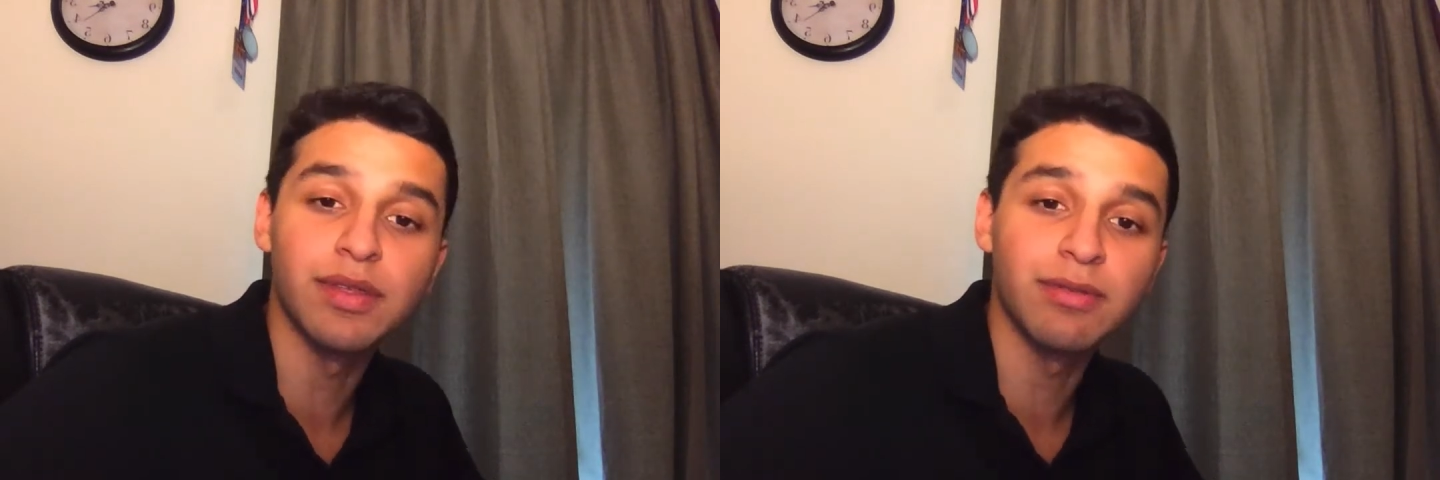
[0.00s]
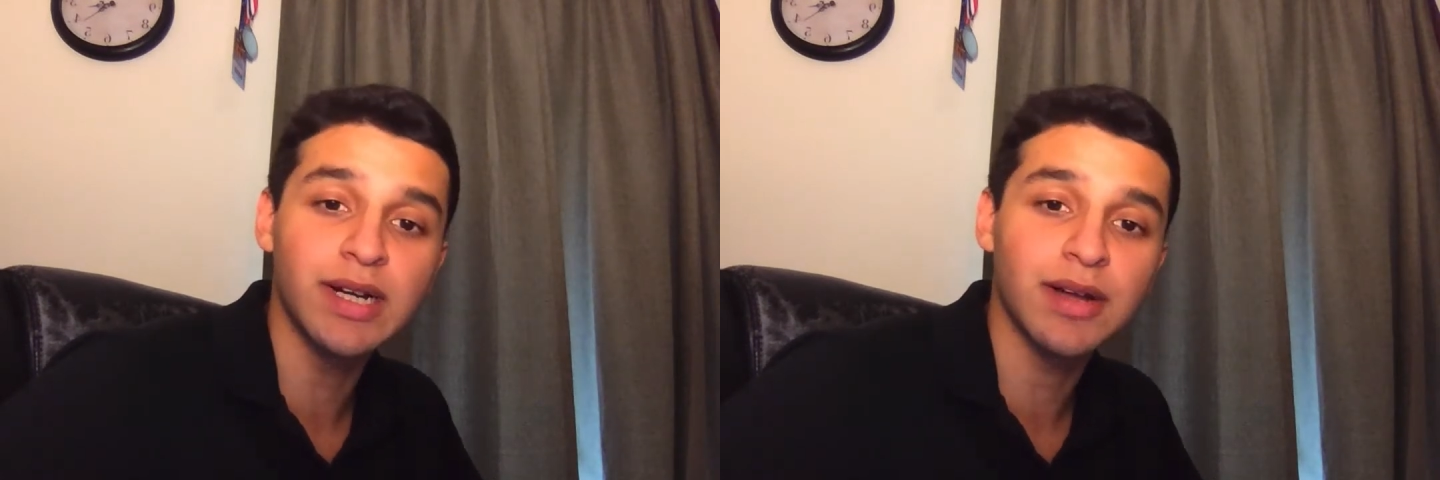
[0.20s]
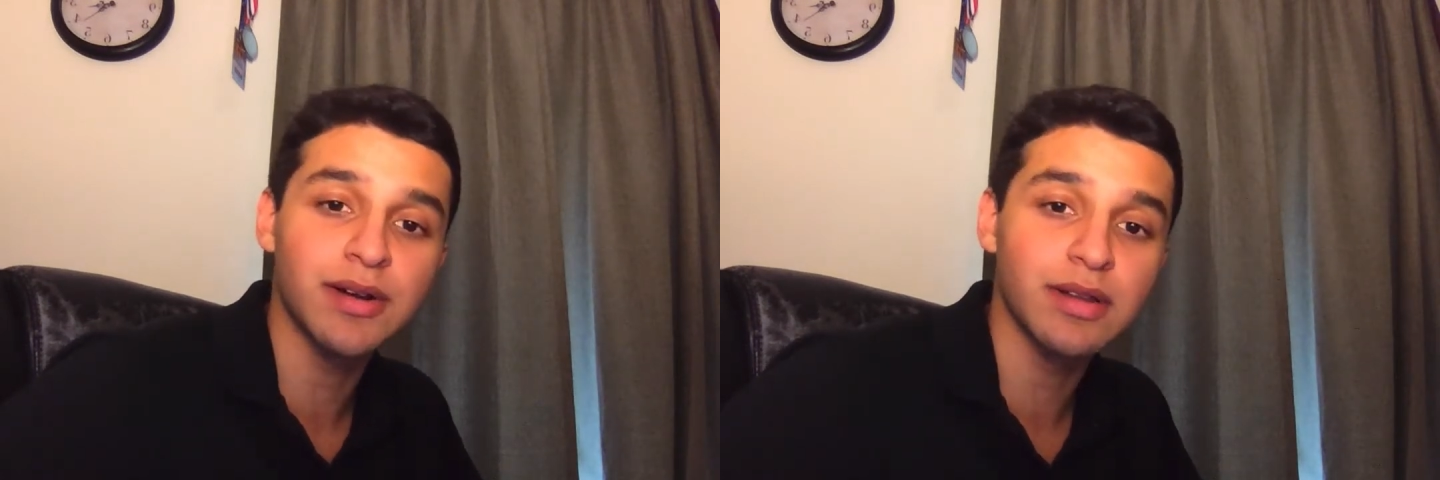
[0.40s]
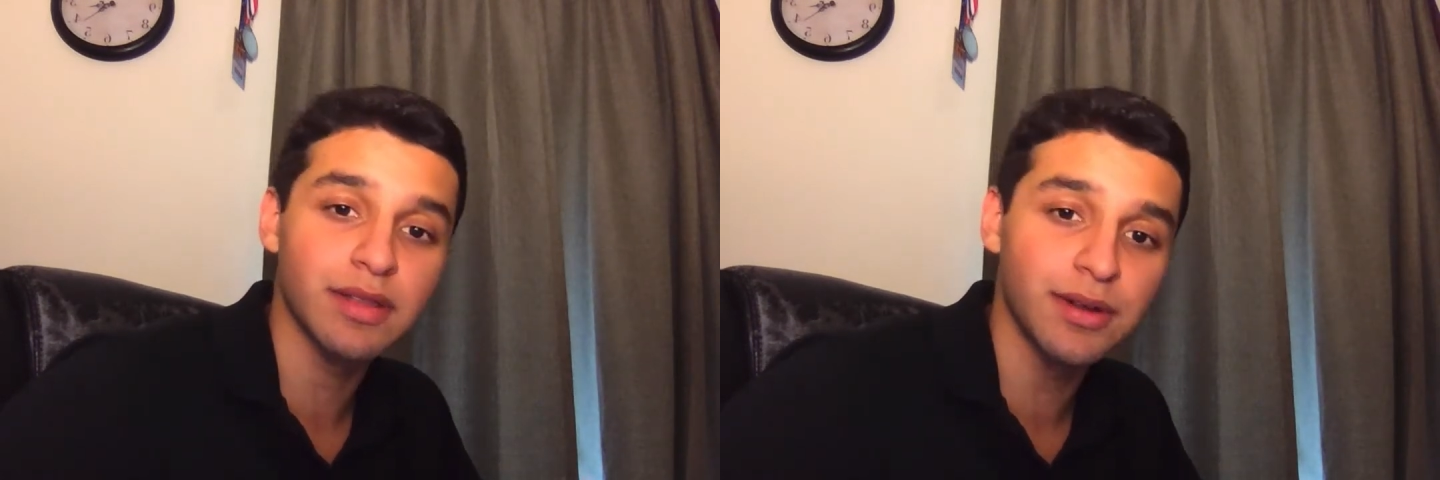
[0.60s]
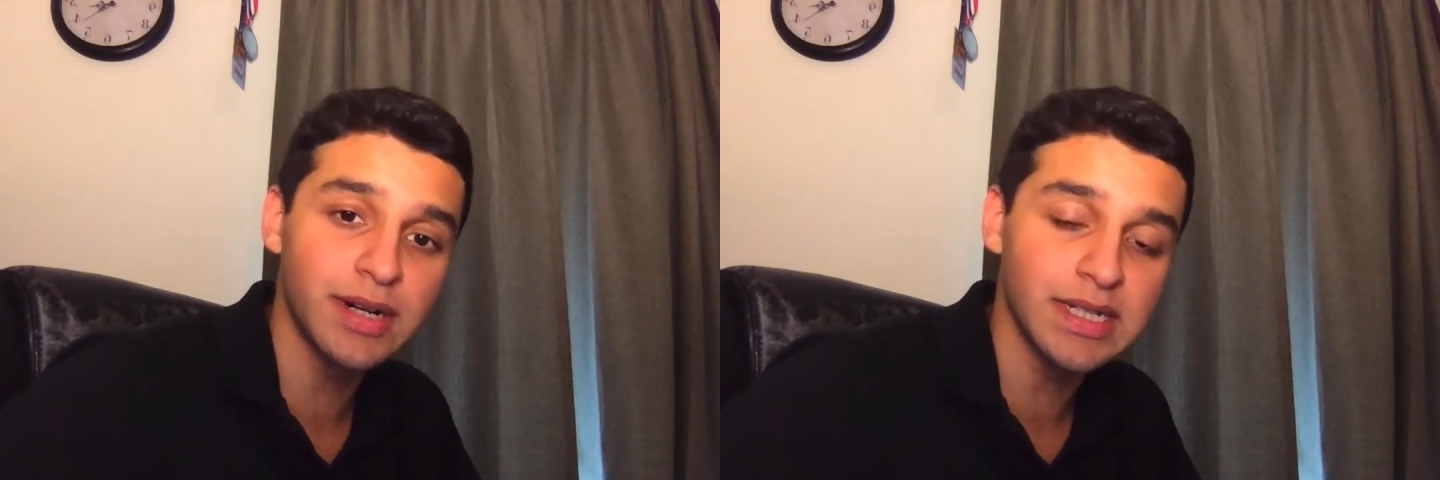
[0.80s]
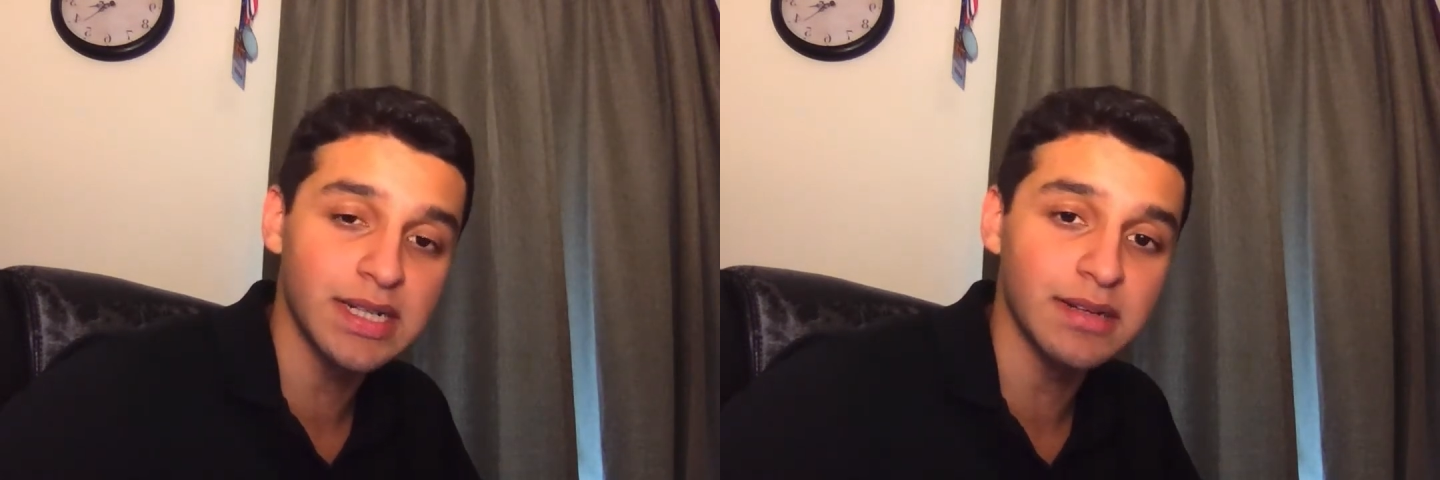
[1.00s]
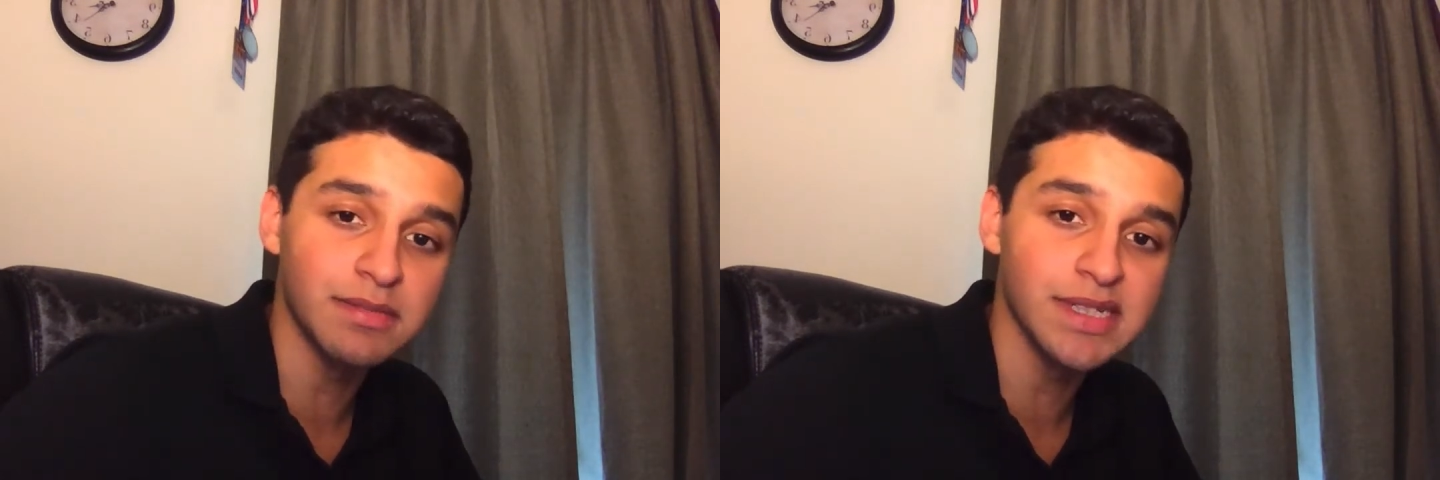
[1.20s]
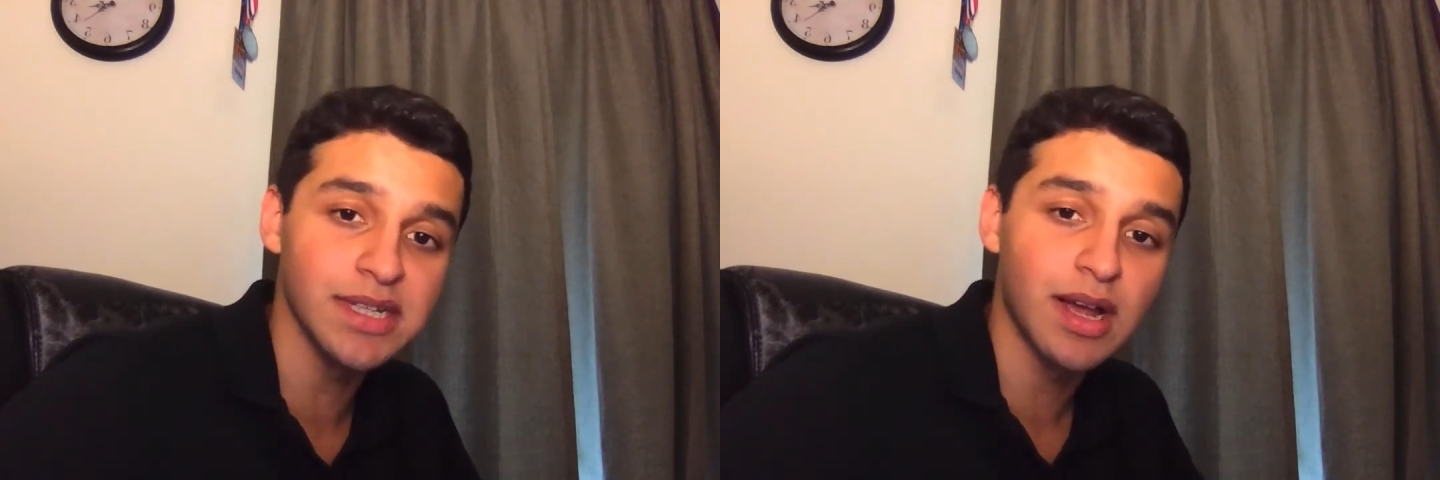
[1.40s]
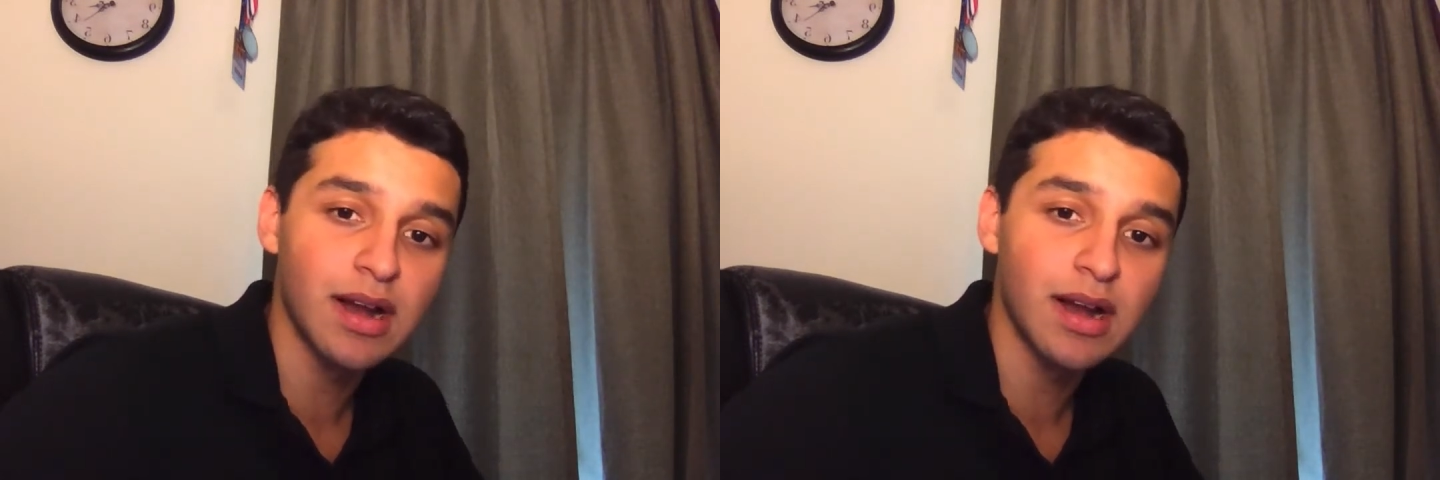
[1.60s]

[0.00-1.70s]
330 teams